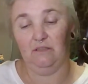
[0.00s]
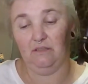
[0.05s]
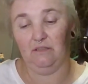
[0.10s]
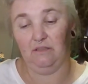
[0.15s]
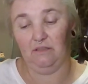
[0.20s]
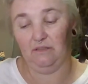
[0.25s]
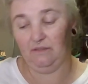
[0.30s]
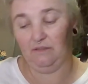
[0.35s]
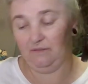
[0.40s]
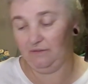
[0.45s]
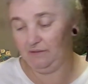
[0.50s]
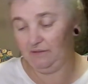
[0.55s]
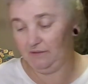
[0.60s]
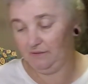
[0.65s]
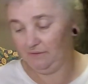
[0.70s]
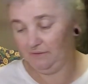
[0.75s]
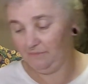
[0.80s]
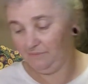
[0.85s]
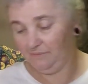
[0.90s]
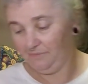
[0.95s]

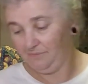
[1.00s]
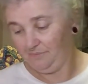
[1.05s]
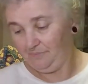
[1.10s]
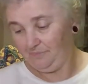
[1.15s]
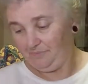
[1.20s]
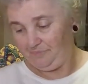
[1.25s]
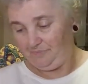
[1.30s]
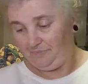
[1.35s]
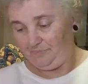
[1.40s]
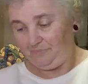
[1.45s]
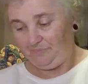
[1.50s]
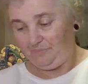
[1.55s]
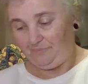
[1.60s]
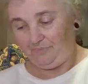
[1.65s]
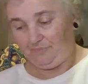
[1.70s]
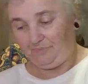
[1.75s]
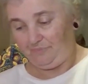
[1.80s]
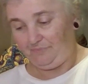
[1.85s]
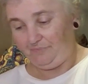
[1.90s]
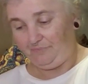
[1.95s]

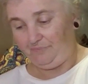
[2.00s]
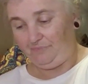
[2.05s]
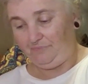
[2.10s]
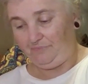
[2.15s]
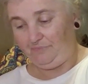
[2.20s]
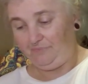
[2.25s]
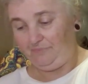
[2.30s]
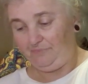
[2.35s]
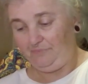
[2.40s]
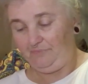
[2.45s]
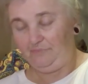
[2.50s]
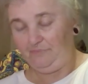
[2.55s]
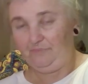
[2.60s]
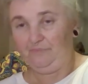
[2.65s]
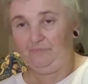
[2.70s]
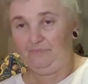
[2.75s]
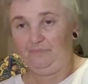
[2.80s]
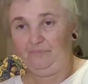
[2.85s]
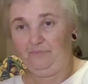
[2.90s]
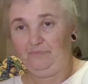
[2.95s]

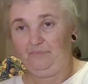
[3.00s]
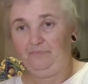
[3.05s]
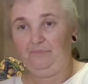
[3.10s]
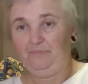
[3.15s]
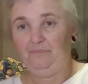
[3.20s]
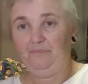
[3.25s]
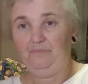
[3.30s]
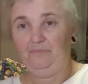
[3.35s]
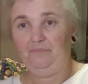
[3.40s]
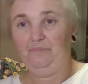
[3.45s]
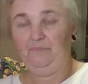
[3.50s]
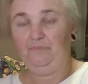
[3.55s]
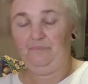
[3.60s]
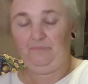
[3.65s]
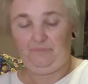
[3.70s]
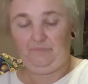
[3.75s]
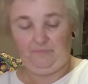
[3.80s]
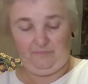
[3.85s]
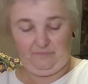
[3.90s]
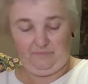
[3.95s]

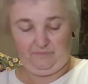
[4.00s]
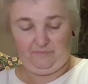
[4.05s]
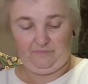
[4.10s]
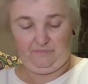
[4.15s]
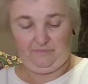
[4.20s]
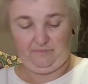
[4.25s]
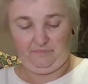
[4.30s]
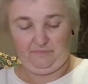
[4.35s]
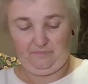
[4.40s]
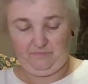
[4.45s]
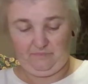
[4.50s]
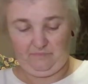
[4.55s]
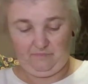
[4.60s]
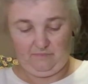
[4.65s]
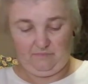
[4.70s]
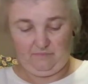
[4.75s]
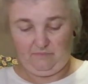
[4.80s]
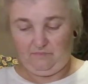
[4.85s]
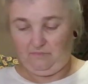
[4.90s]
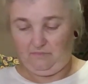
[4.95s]

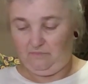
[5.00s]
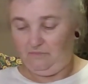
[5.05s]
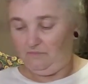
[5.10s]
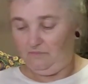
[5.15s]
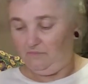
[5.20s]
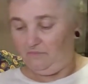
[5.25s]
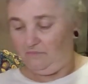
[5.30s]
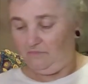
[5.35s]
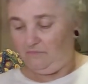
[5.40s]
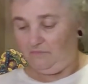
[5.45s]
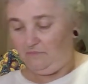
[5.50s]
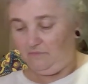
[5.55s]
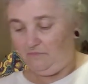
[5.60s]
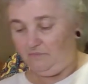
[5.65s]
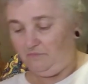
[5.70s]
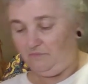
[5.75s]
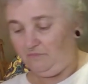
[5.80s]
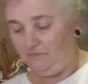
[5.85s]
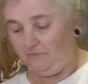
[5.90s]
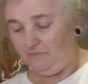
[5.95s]

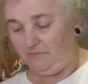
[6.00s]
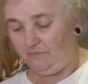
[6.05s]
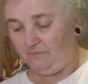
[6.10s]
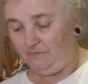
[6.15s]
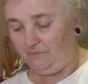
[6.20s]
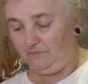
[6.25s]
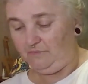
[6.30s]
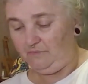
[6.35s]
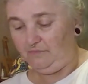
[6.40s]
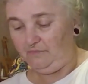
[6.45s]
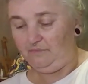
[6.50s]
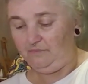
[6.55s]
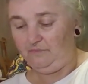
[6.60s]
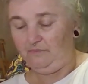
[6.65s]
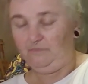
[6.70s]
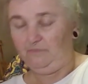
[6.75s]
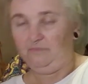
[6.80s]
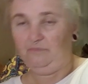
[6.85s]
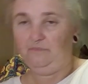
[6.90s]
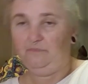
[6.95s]

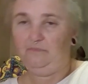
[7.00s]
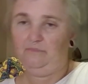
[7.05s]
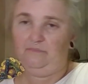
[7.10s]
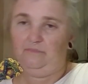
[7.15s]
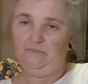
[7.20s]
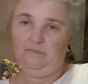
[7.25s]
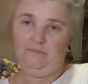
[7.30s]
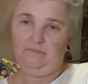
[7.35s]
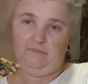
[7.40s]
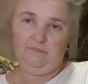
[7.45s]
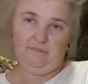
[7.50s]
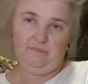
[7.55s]
[no speech]